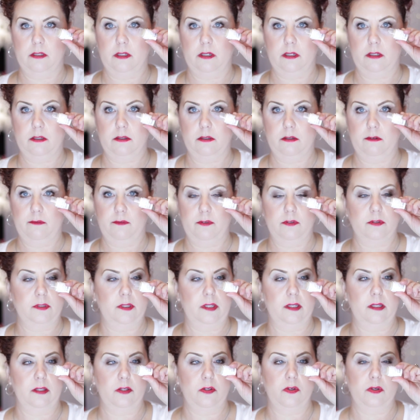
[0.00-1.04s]
I don't know if
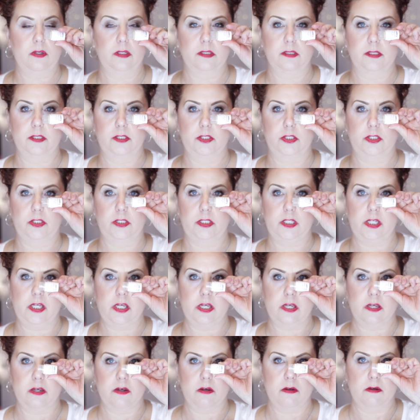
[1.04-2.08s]
you, you can
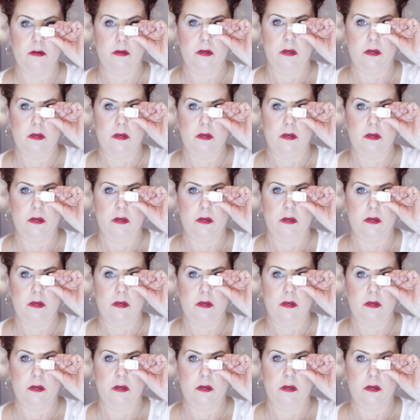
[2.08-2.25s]
see